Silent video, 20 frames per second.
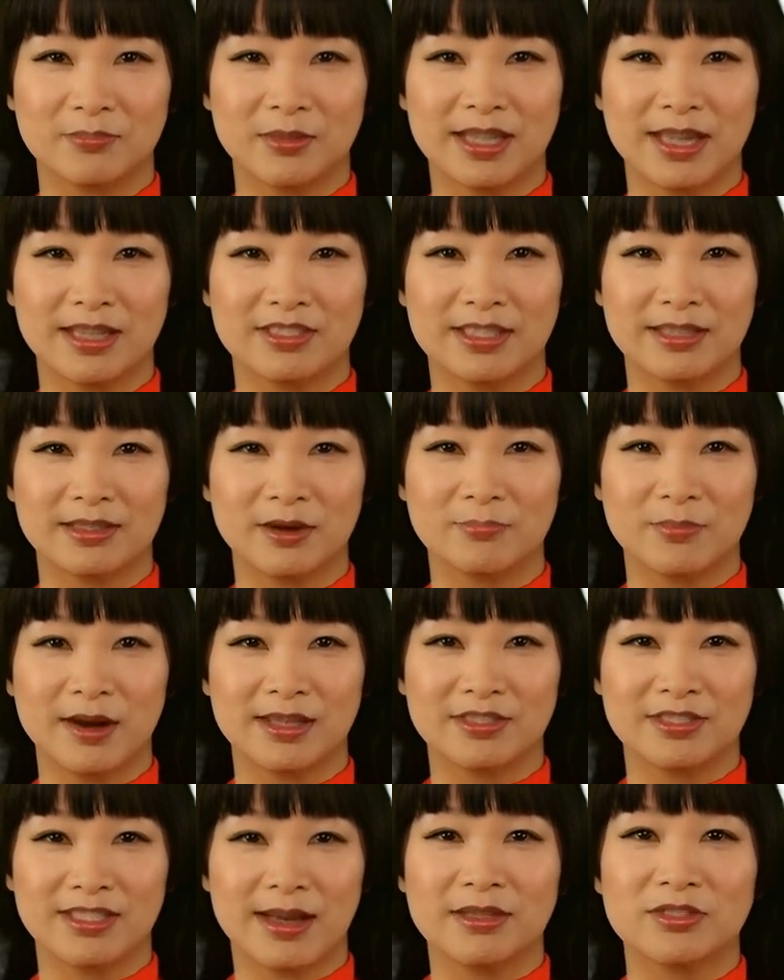for getting the
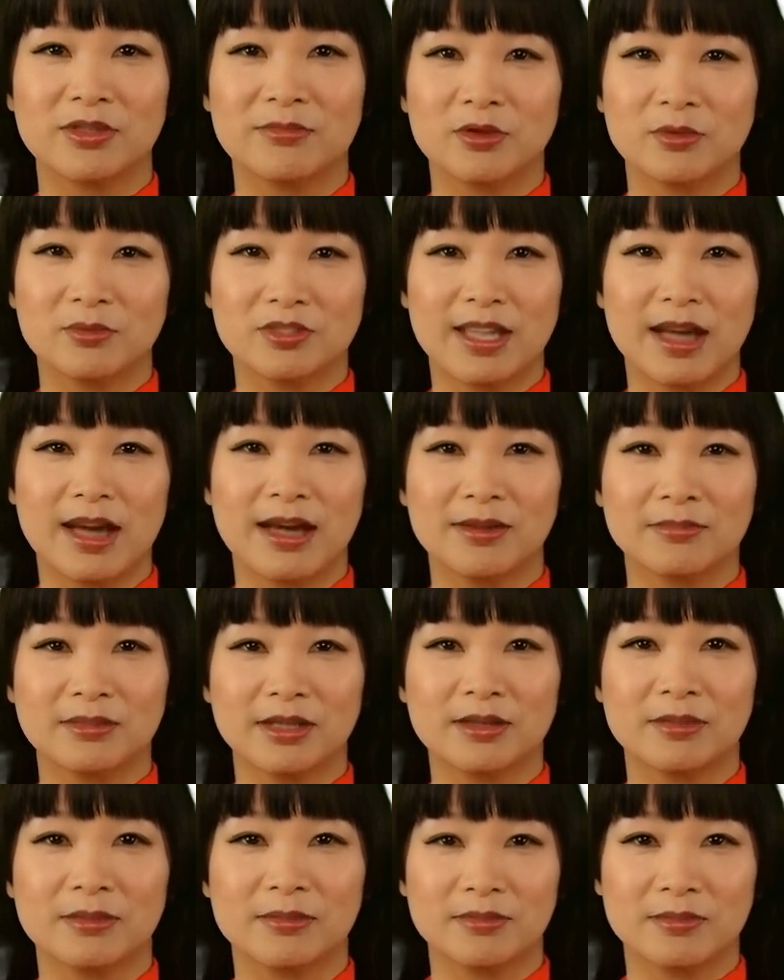most out of your
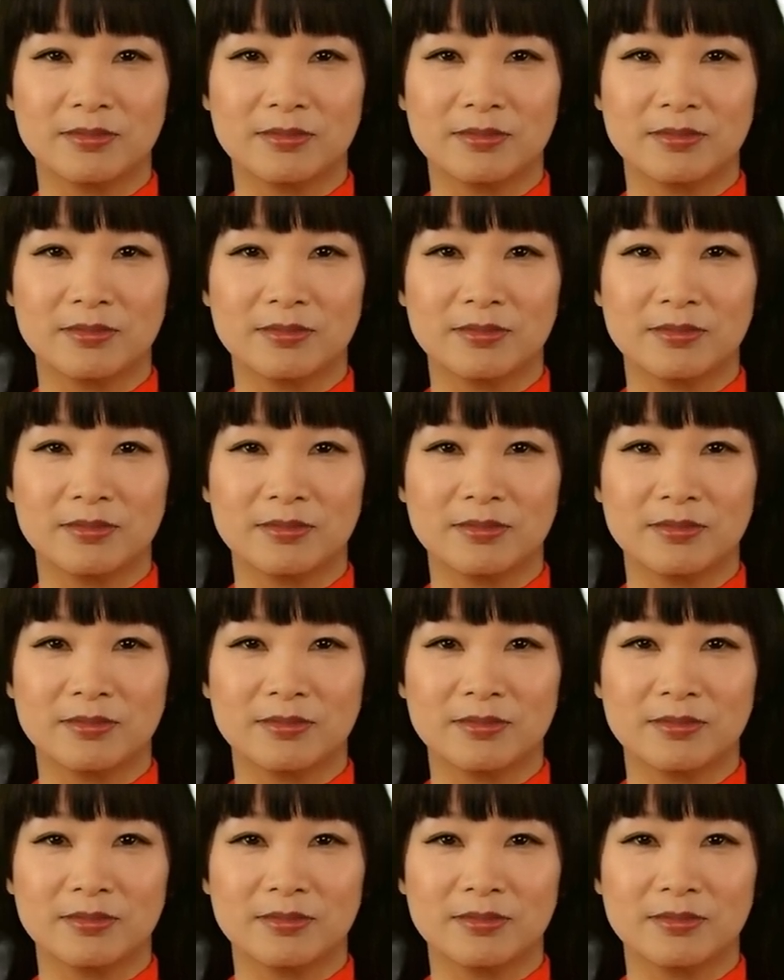tech.